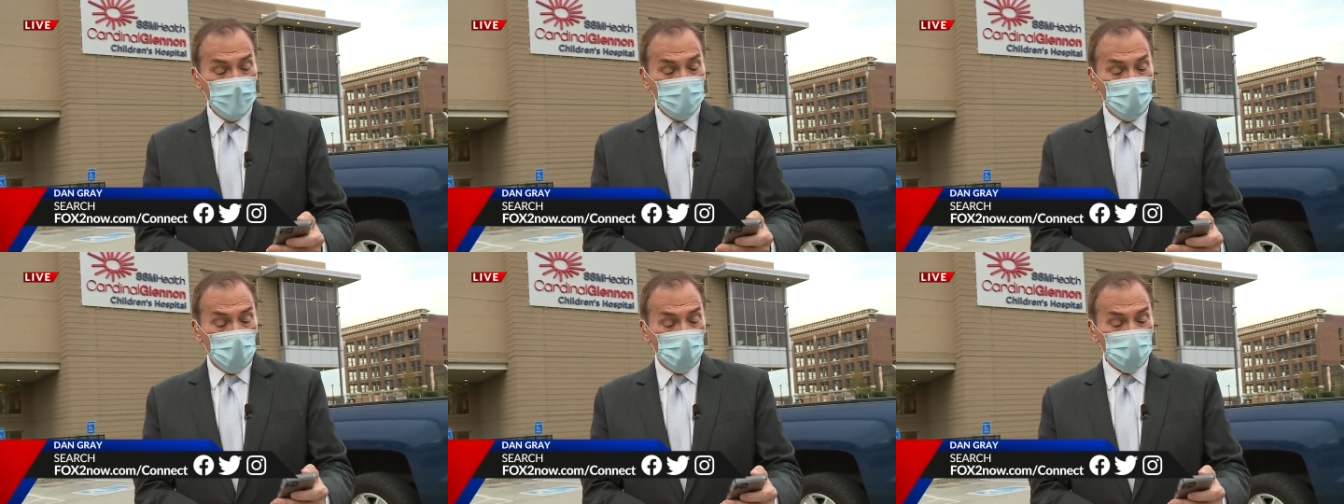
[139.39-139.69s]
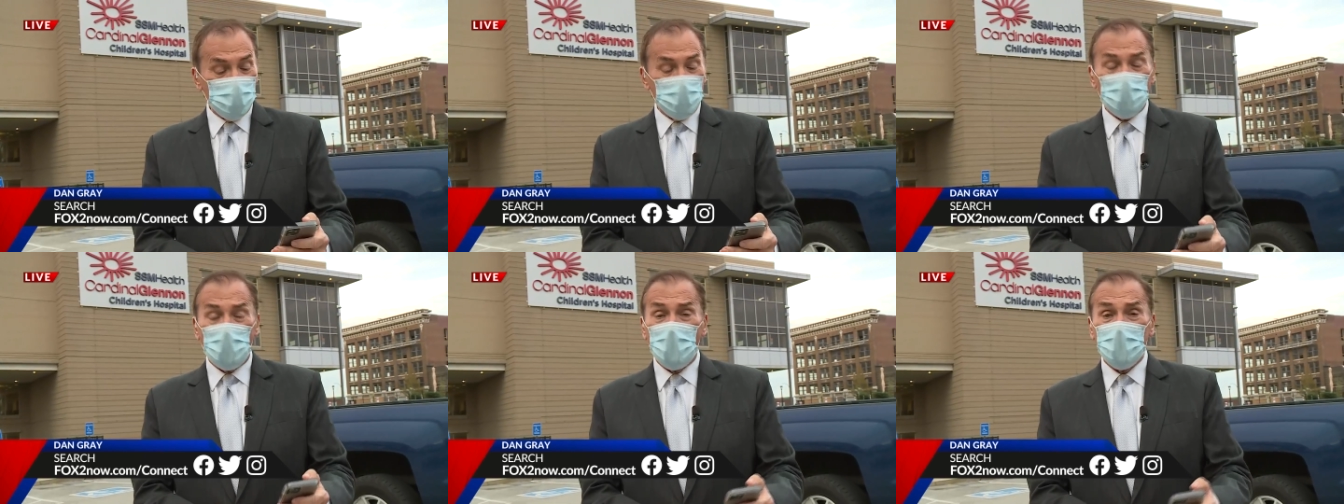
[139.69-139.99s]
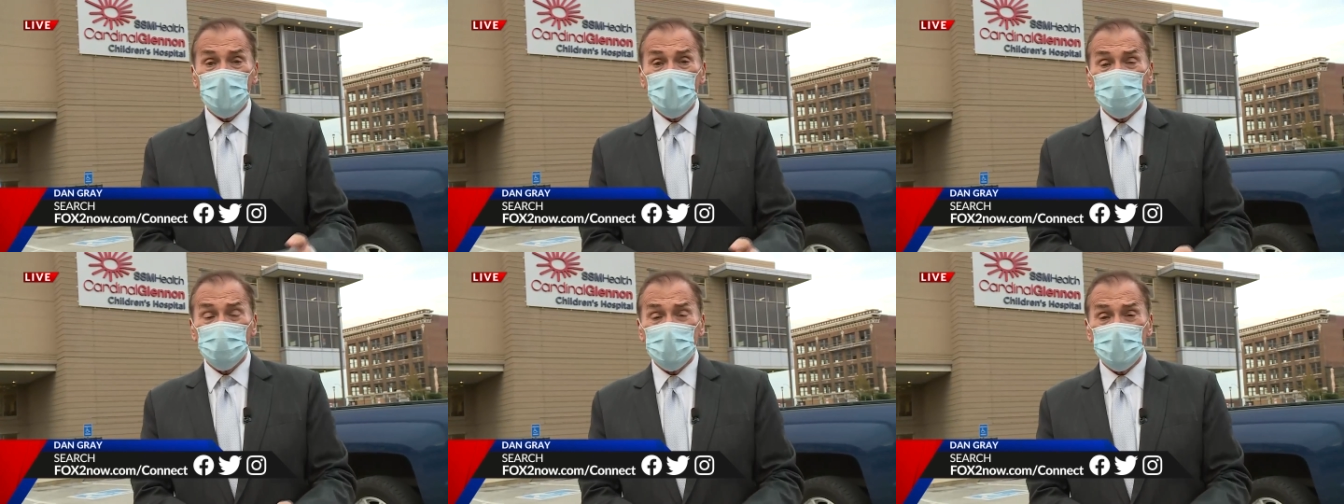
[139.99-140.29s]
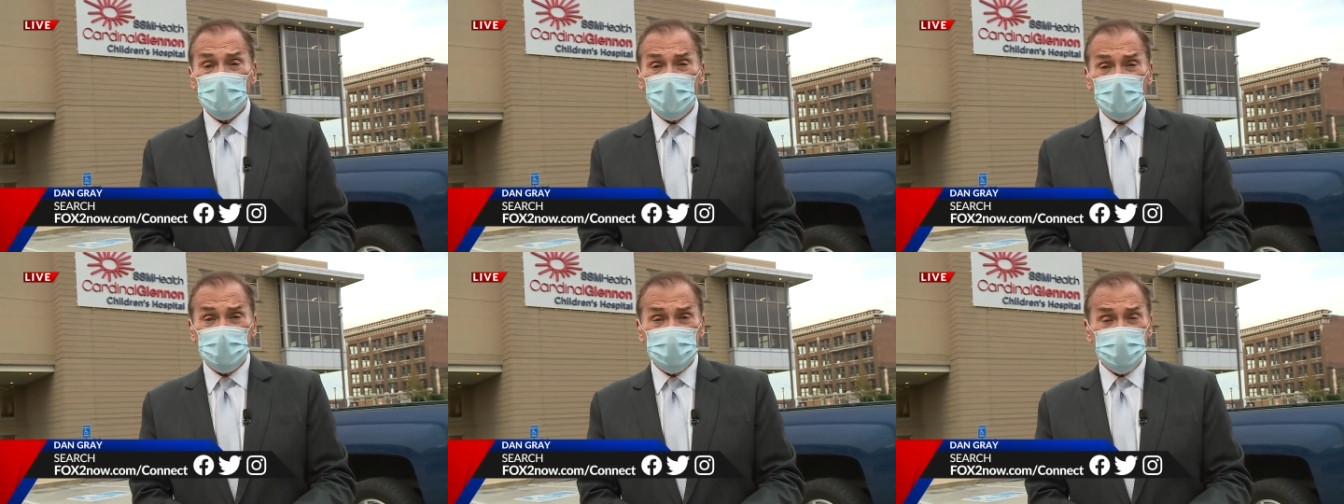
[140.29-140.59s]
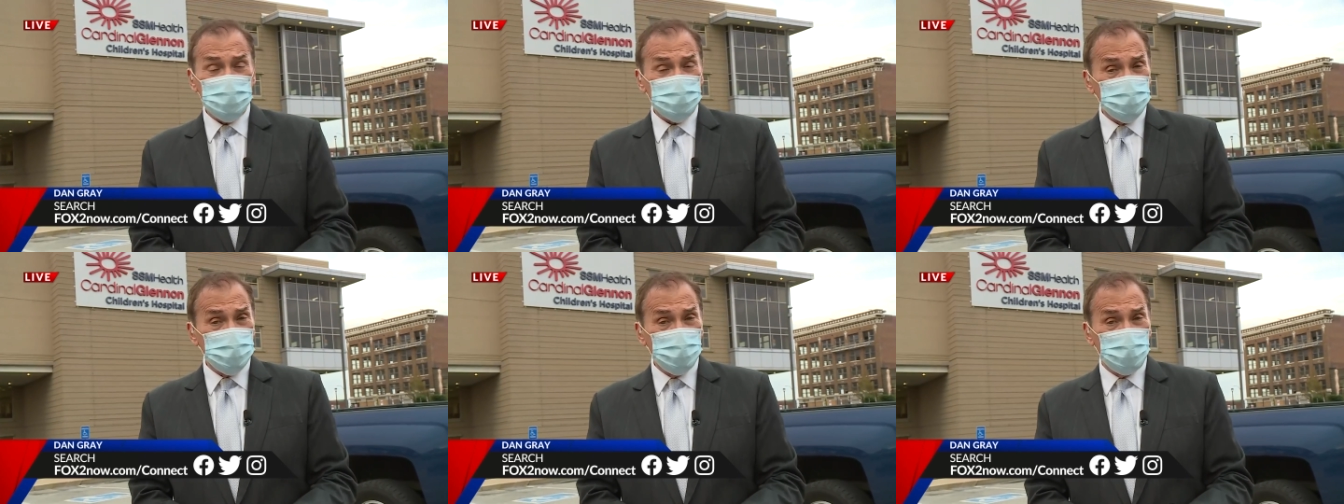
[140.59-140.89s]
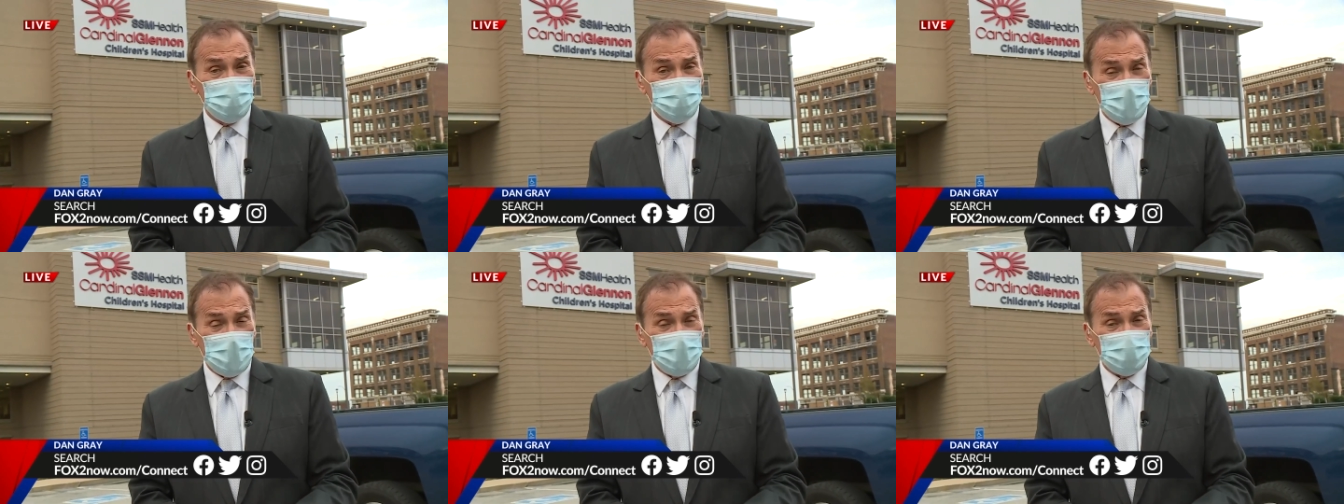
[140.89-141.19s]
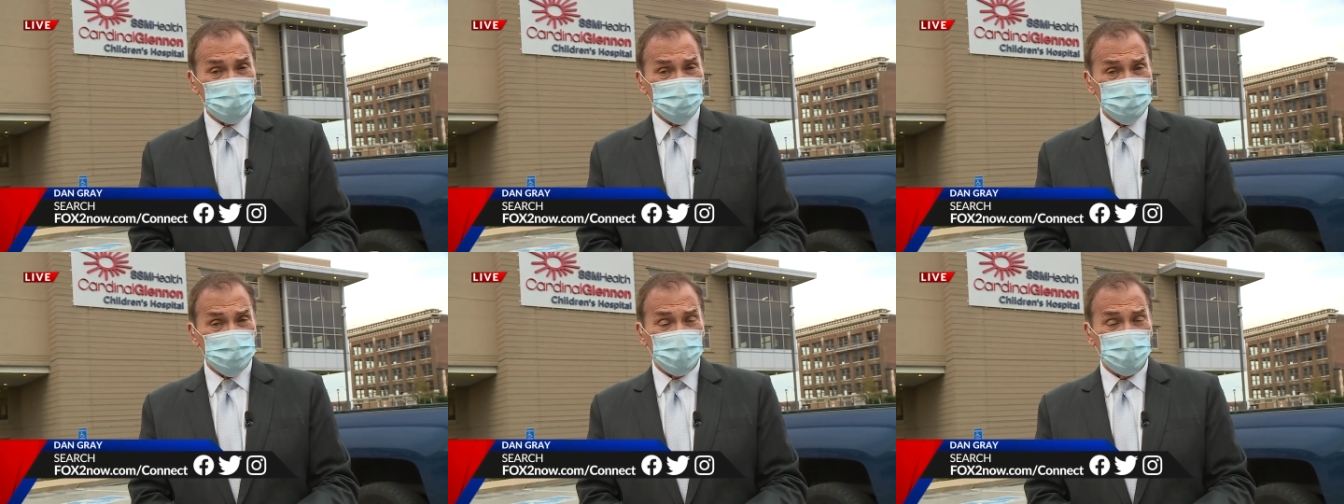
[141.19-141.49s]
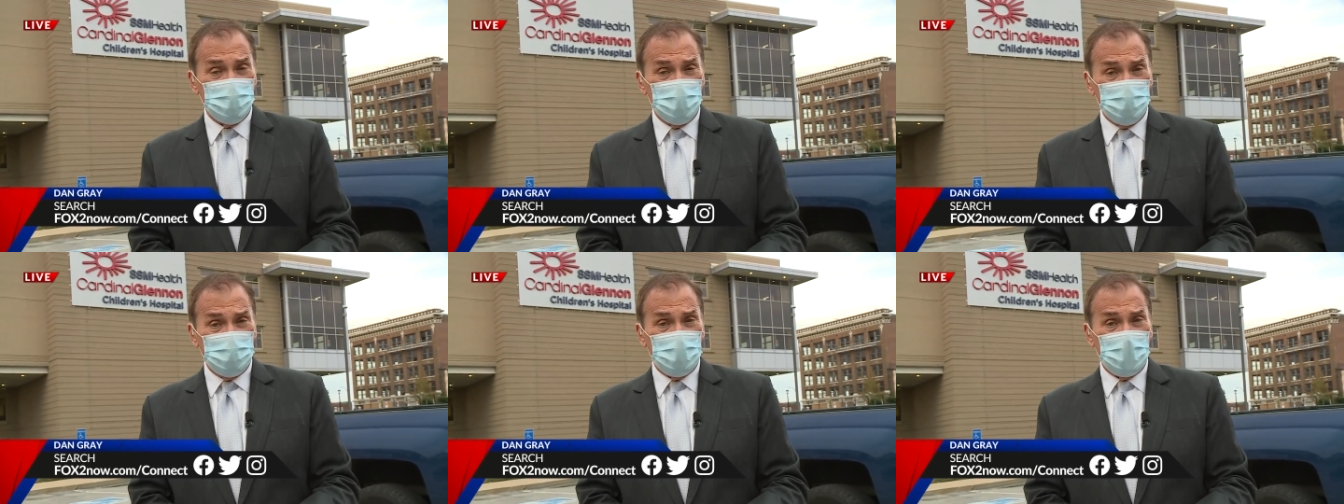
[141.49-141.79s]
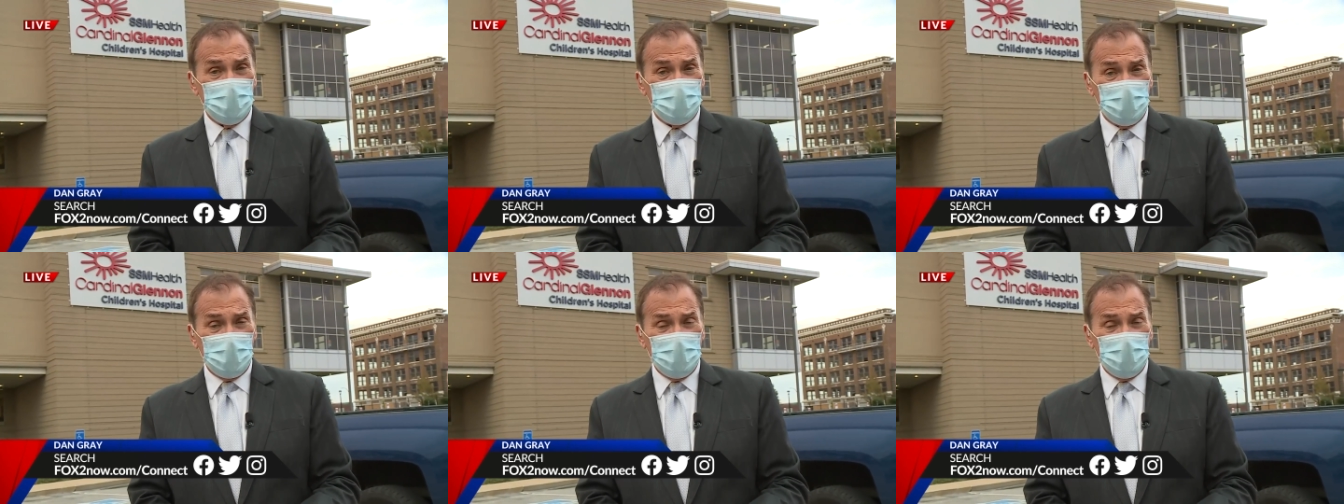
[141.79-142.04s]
more than 192,000 in that